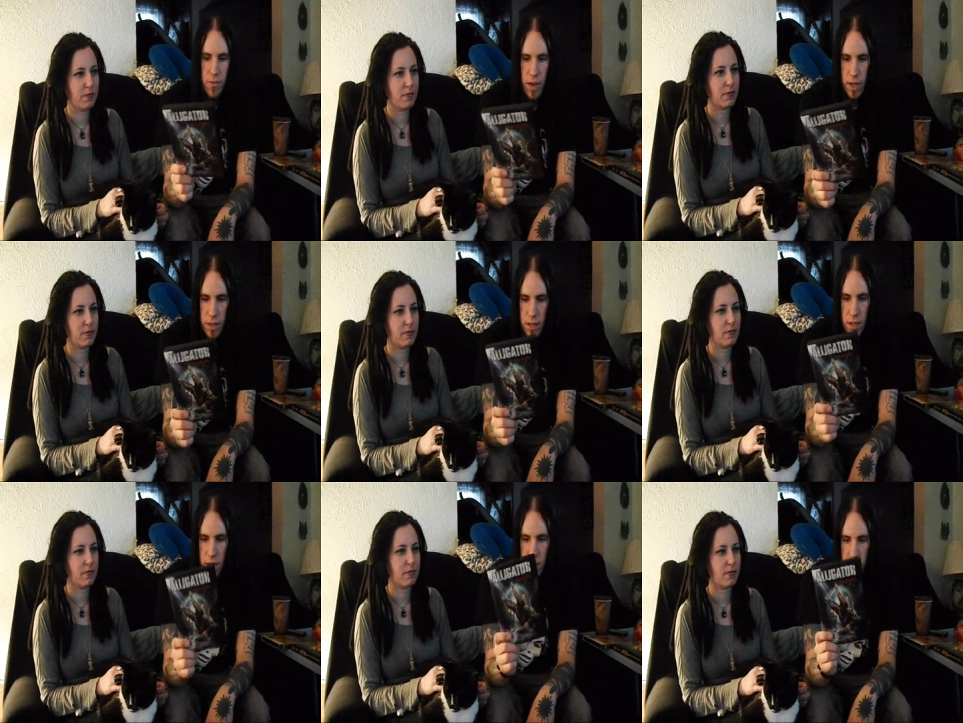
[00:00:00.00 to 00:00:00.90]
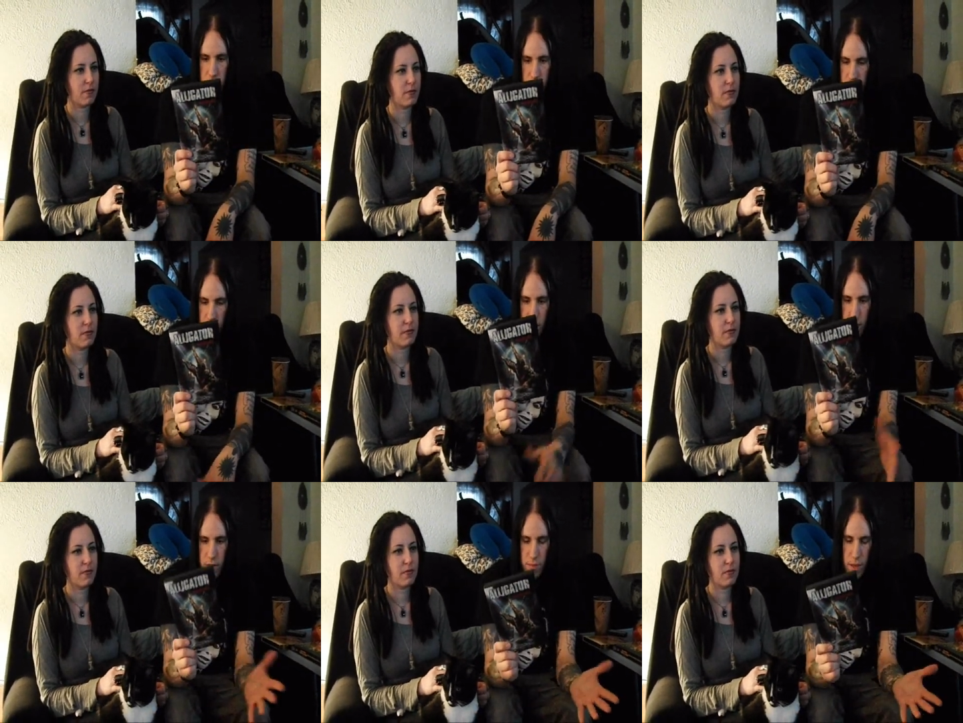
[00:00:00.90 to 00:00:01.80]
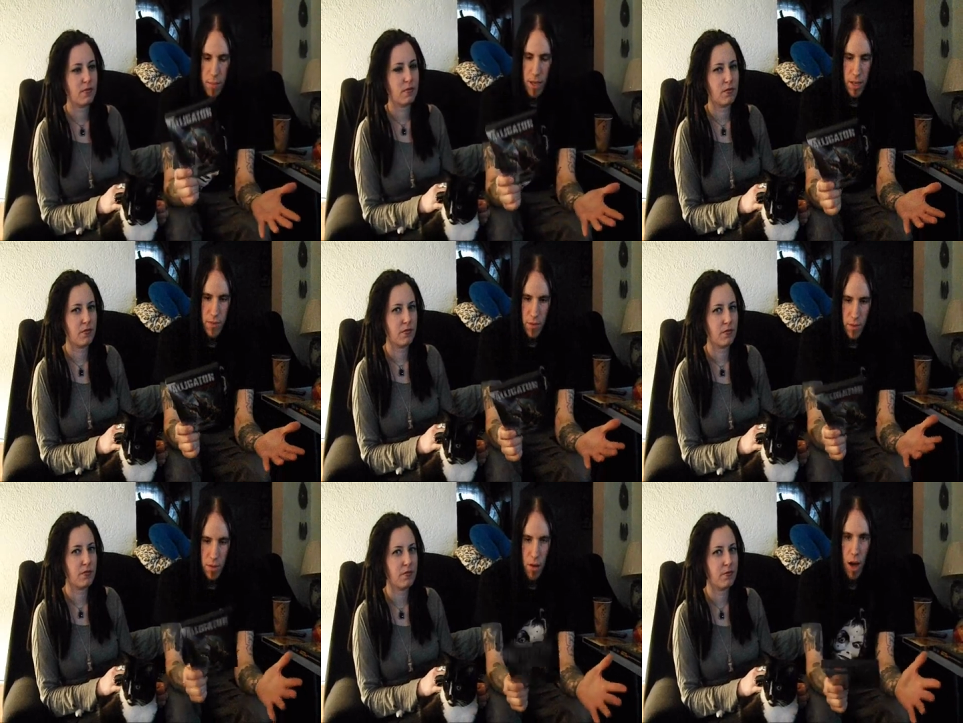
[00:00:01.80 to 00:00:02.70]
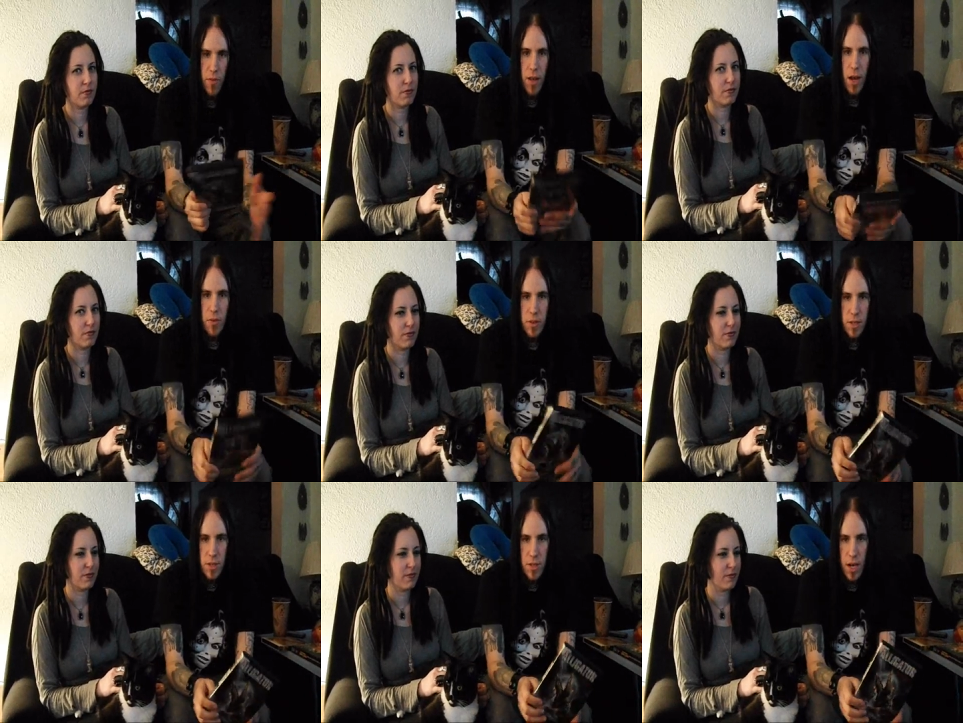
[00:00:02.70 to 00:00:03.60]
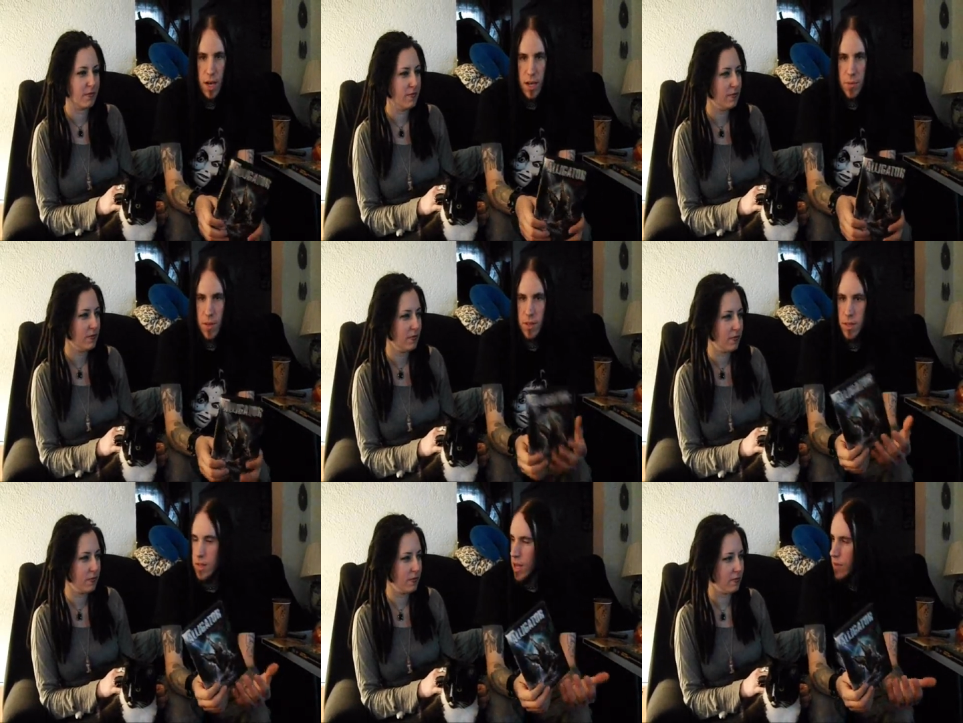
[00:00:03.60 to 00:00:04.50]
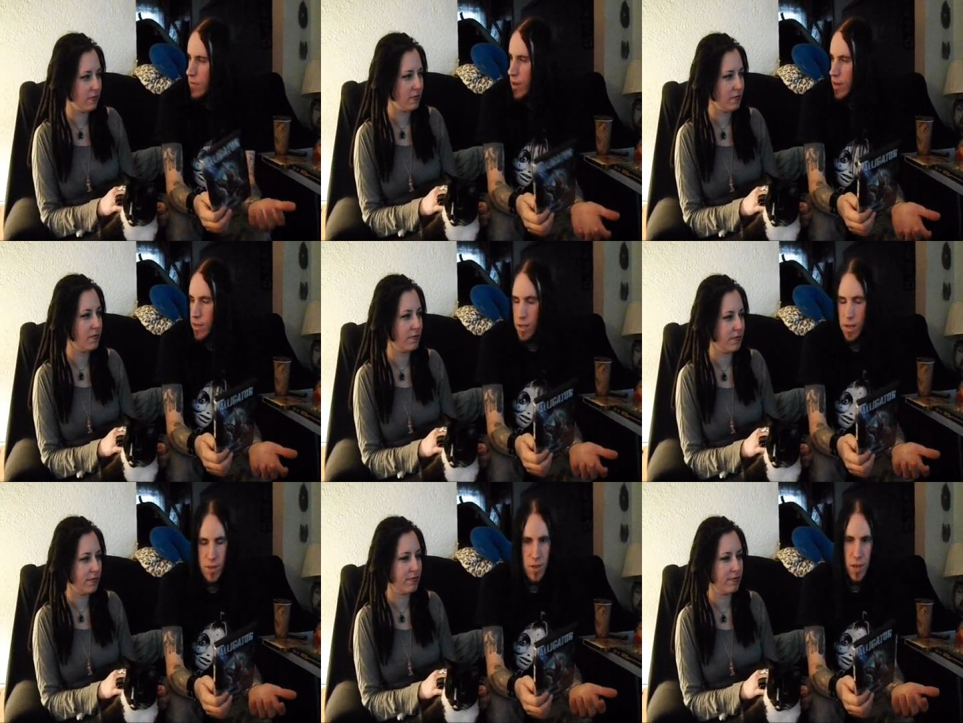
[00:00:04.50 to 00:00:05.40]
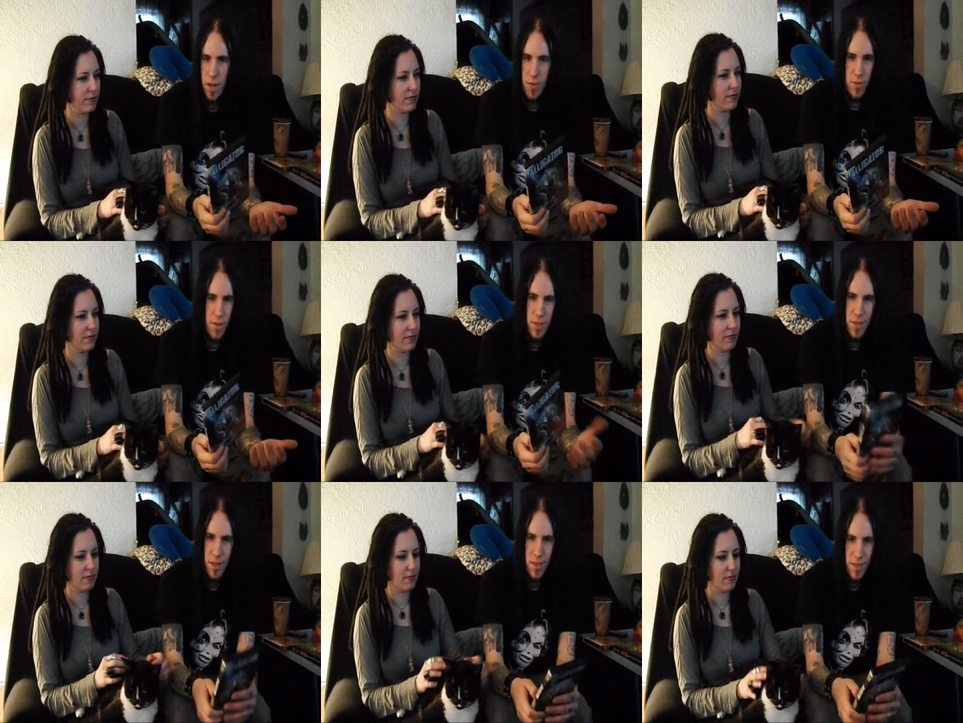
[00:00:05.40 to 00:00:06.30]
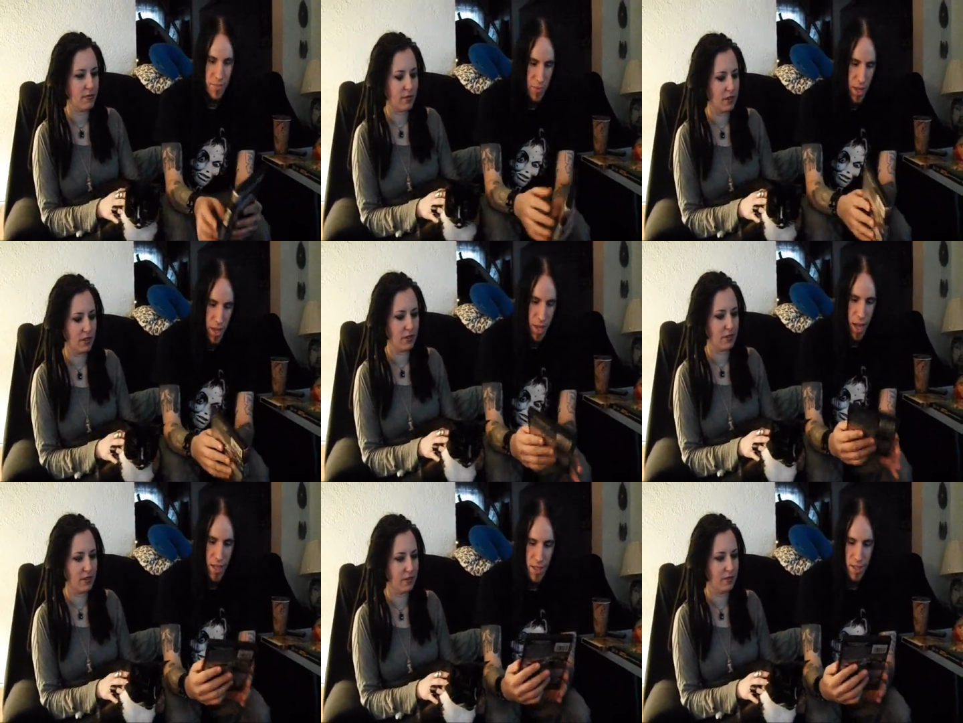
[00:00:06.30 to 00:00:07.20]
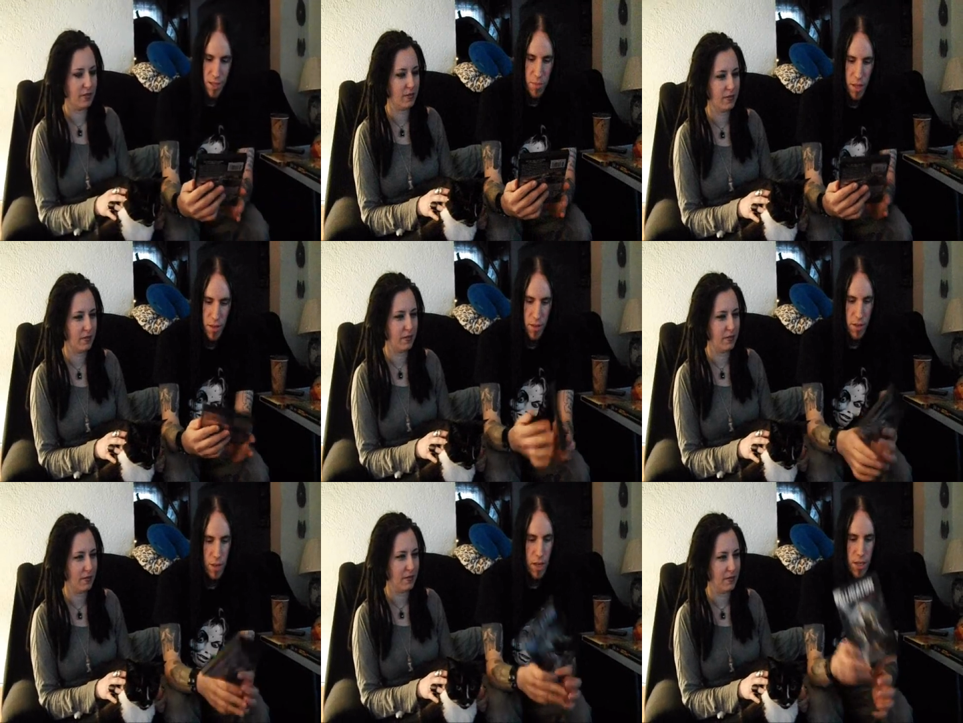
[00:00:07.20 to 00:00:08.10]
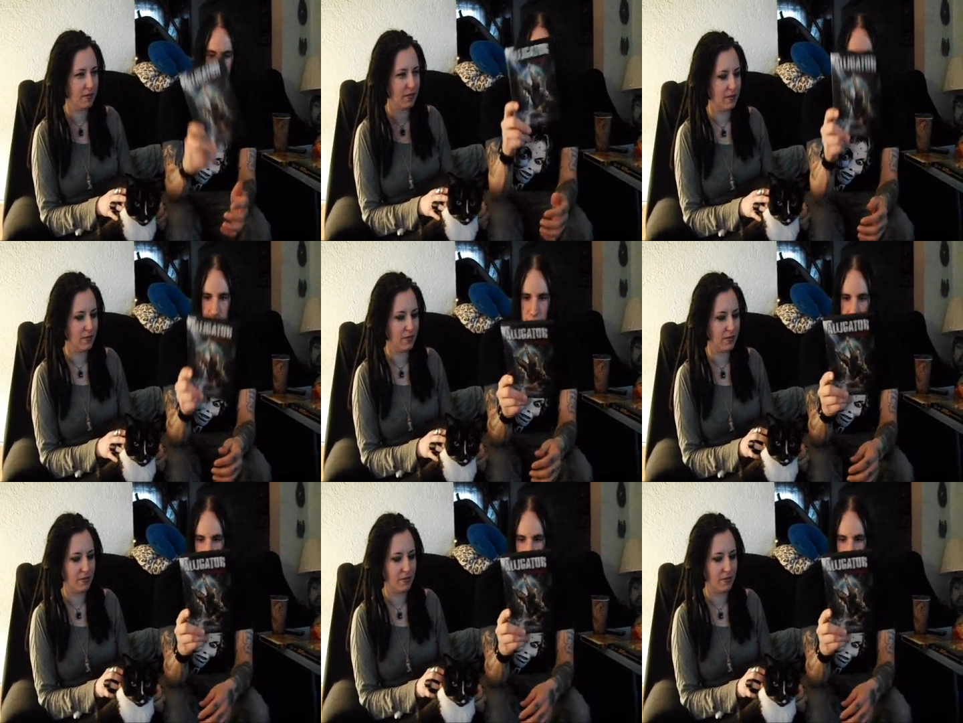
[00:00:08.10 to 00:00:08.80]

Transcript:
Speaker 1: effects. With all the they make these films so often now with C G I, especially the Sci-Fi Channel, which just does it constantly. But so excited to see